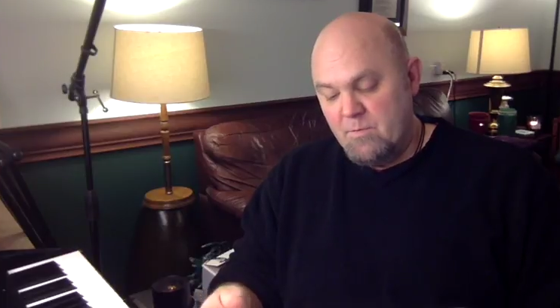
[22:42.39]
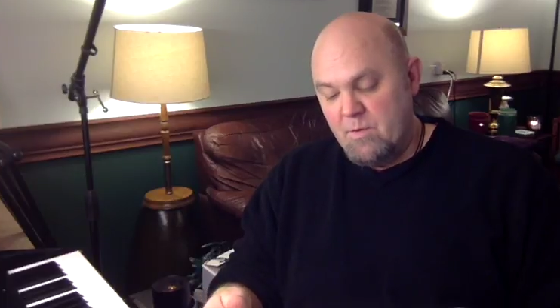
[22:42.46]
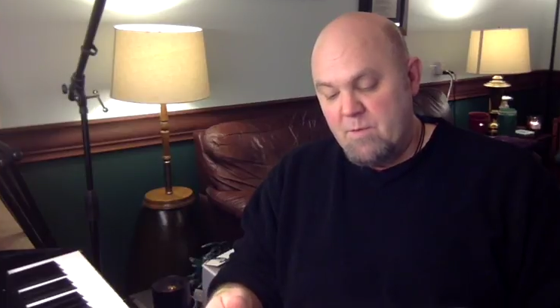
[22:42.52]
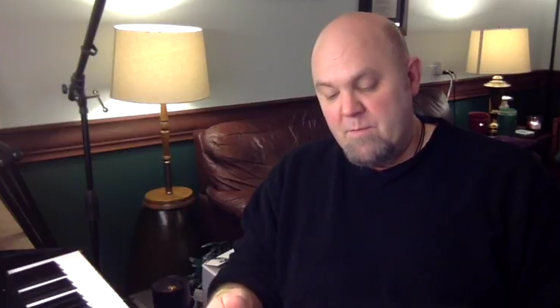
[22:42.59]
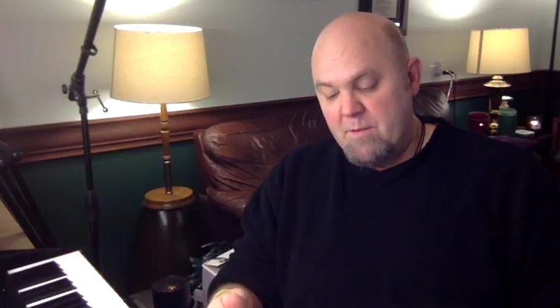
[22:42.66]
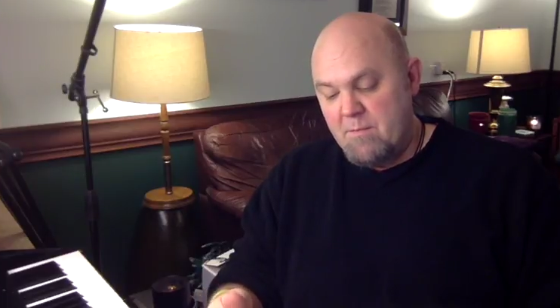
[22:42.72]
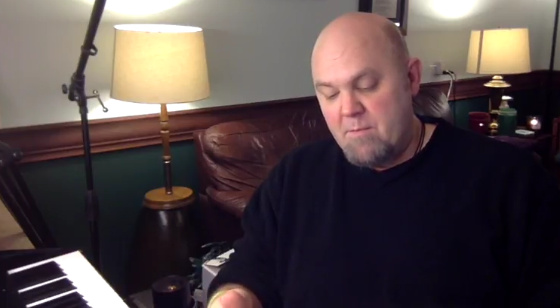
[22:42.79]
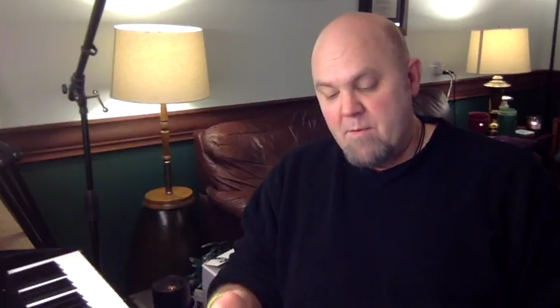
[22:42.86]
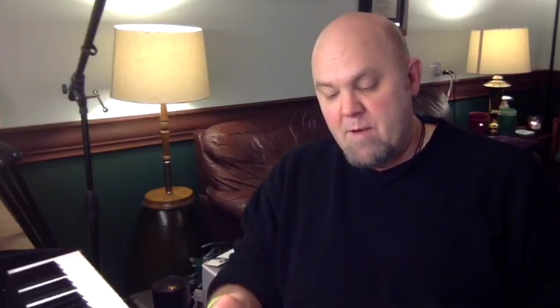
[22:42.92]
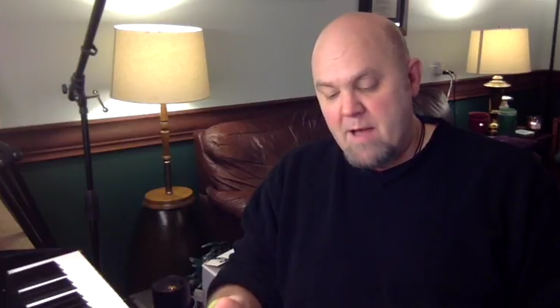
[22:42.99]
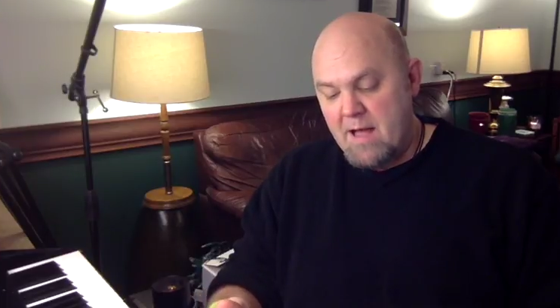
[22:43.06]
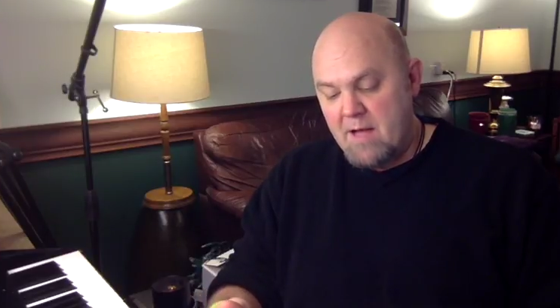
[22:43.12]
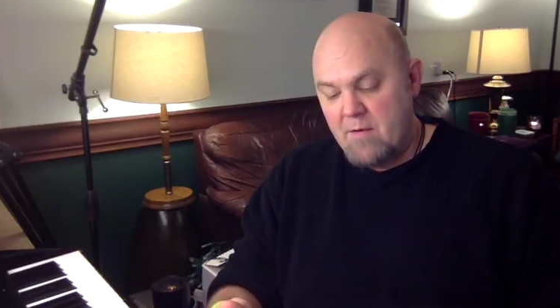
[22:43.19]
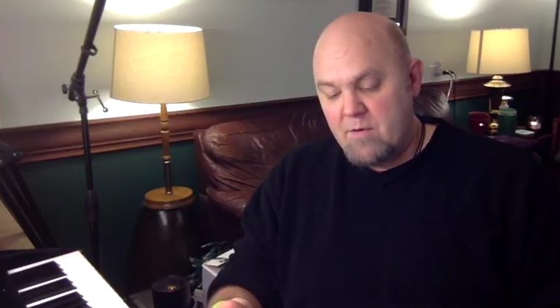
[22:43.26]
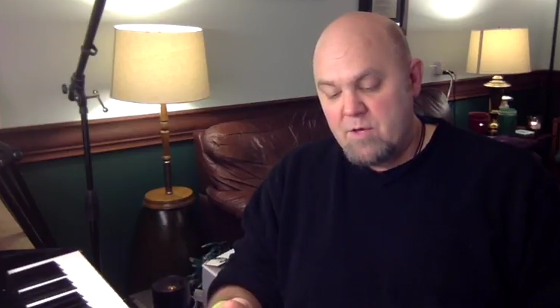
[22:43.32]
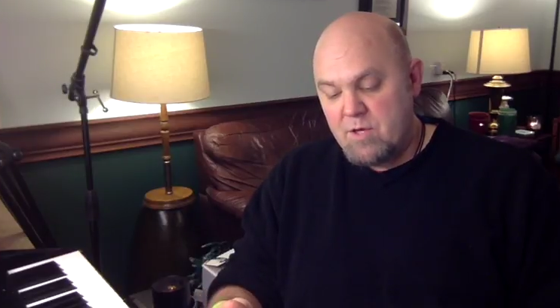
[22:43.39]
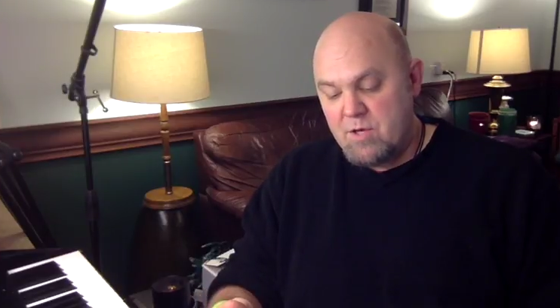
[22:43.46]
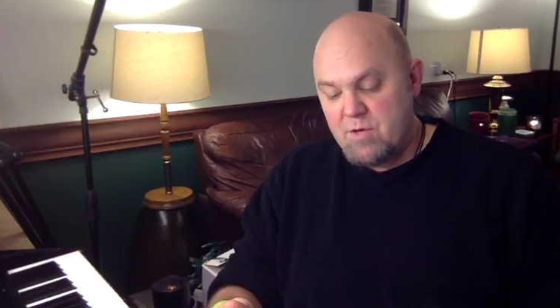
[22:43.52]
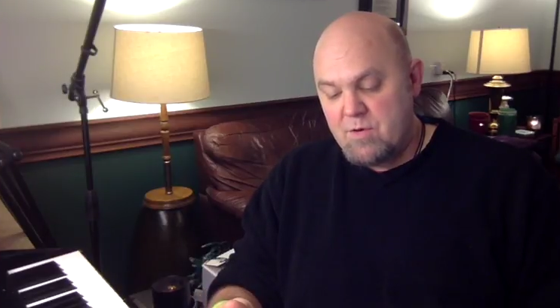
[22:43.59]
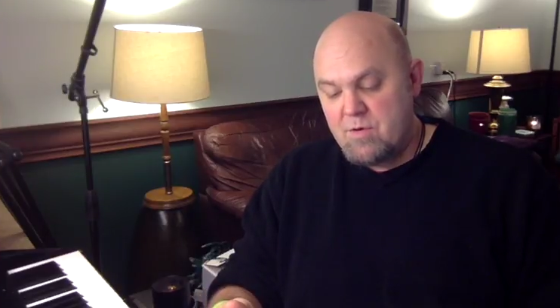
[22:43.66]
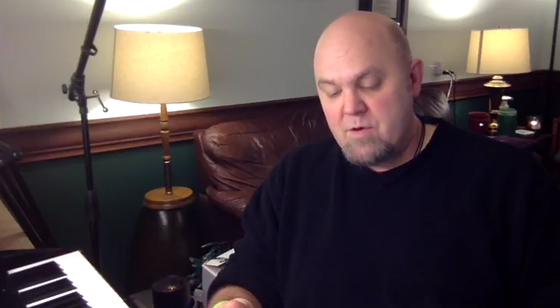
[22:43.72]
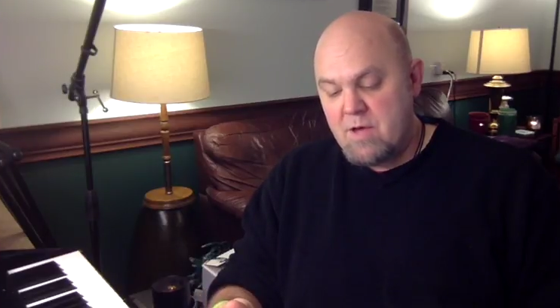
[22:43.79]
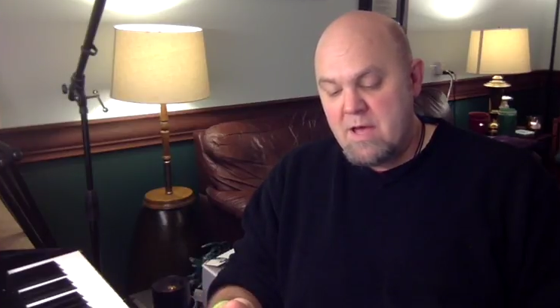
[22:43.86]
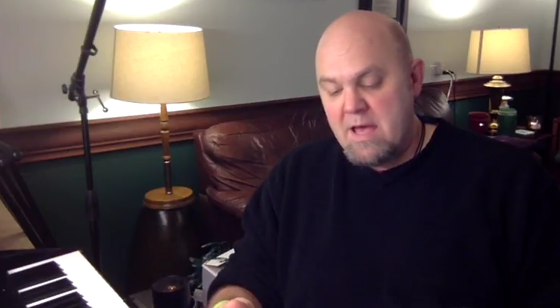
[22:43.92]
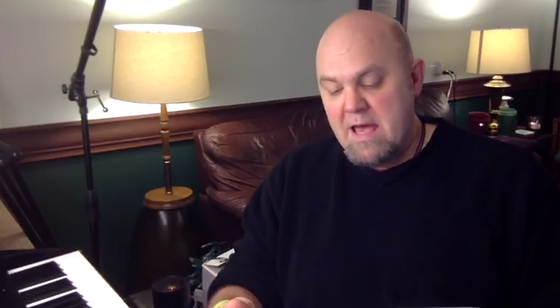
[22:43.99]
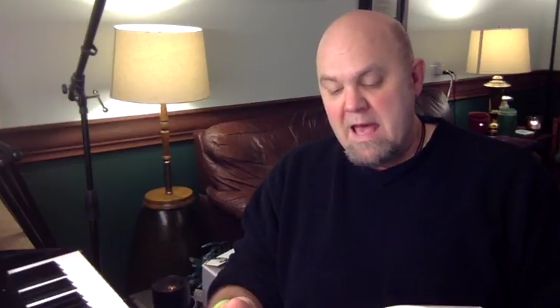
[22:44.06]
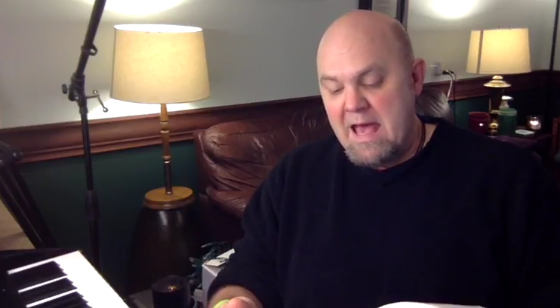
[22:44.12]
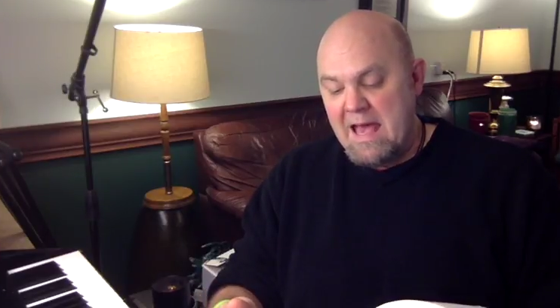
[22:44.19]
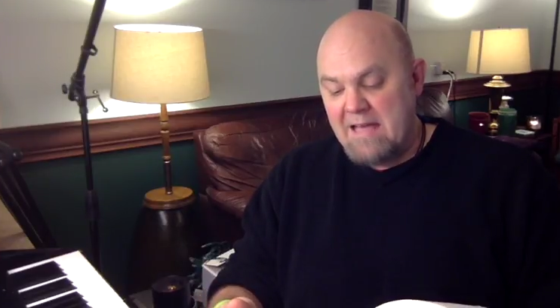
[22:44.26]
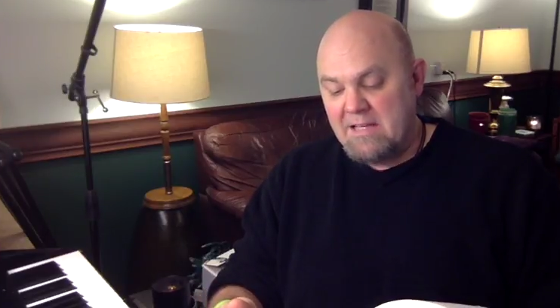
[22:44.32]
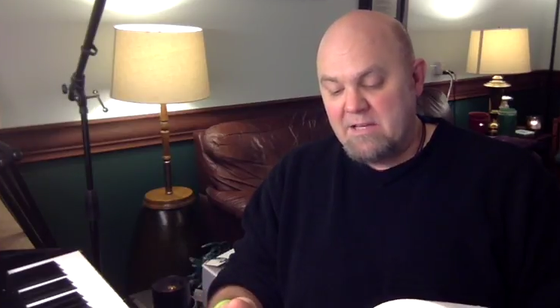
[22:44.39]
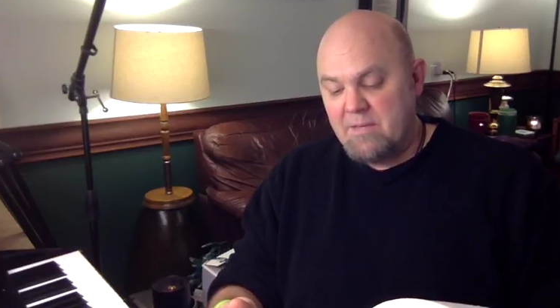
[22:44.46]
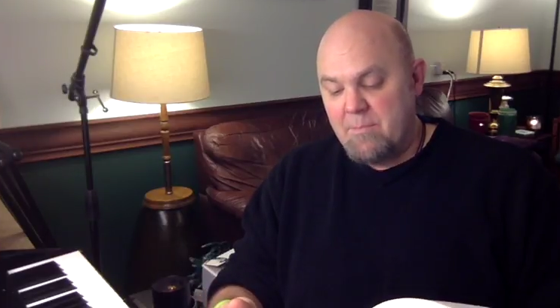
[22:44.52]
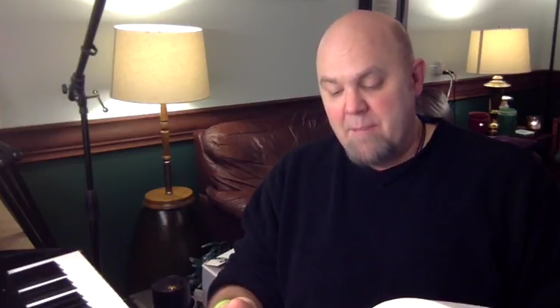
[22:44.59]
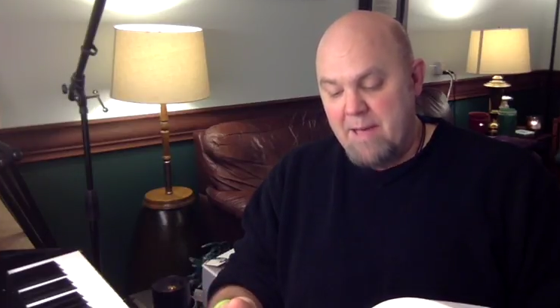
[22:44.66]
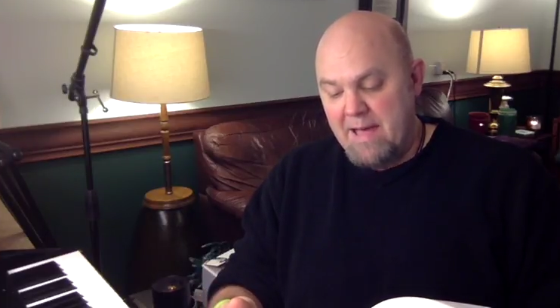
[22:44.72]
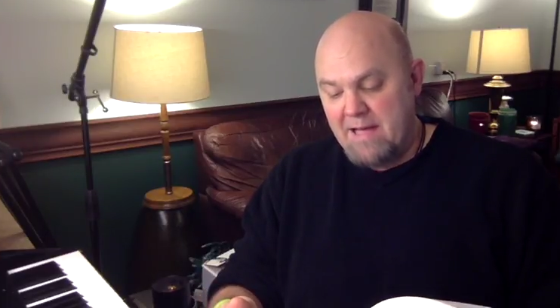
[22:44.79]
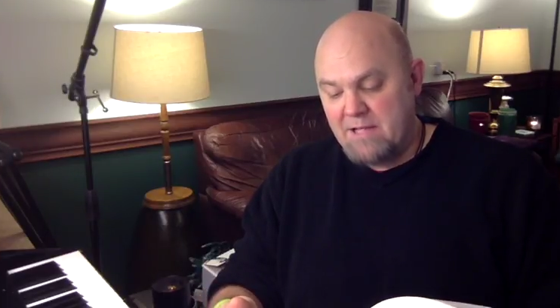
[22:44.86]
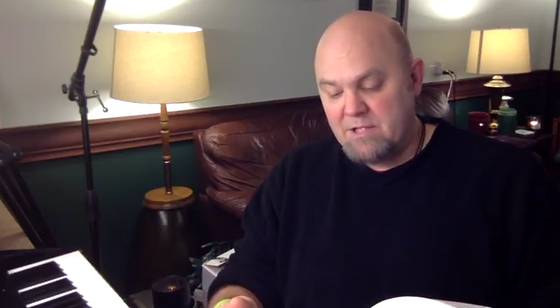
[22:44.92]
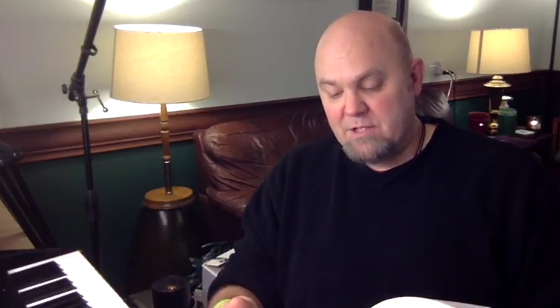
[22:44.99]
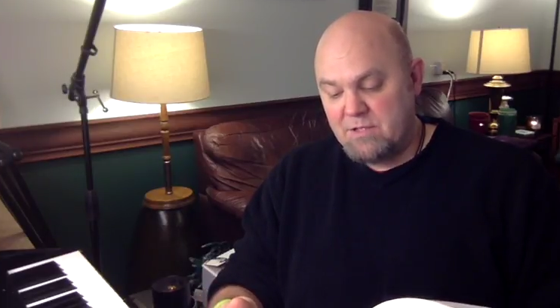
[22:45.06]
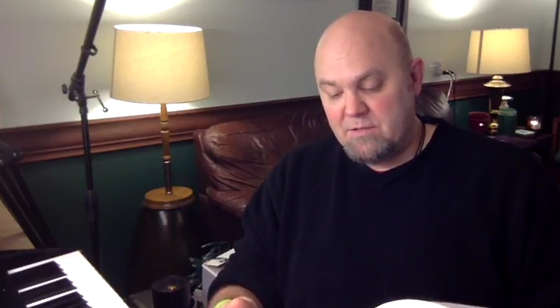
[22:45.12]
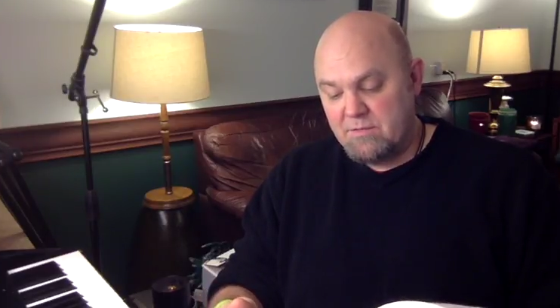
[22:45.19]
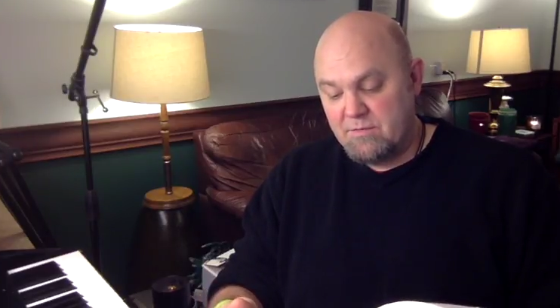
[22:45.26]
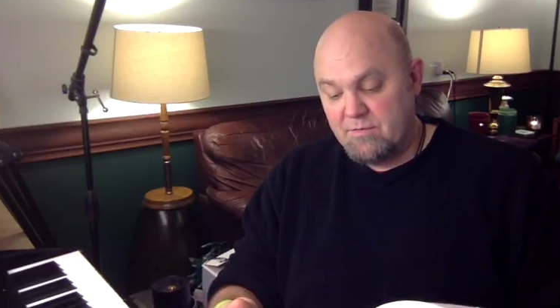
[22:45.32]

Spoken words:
Remember how you had compassion